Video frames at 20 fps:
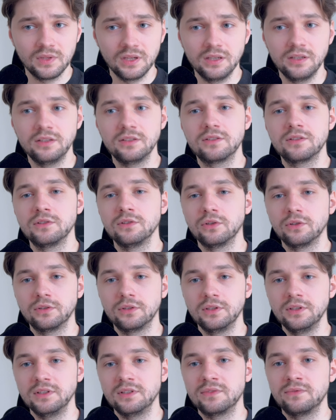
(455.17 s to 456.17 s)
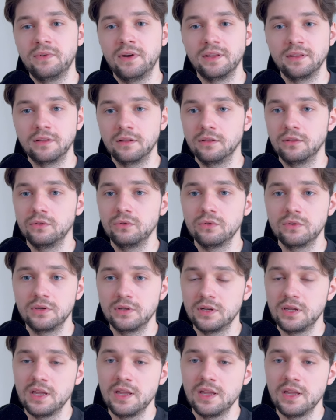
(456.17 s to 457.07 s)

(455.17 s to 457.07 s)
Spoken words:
It's not its final look.